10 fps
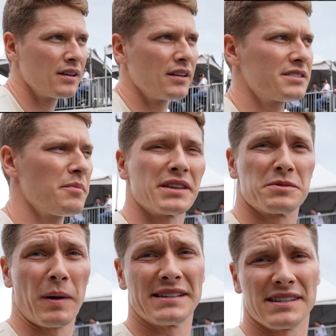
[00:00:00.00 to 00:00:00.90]
it. It's a
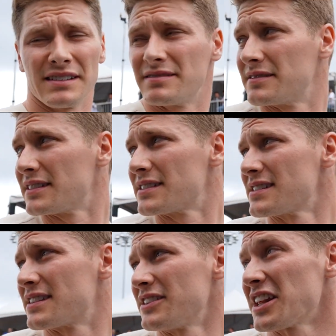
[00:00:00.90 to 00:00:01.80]
bit spicy.
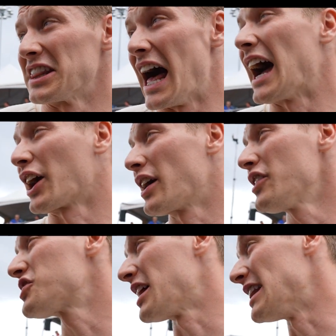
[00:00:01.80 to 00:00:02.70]
There's a
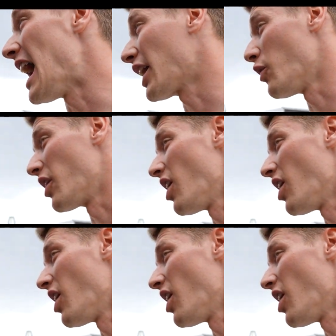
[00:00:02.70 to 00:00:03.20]
lot going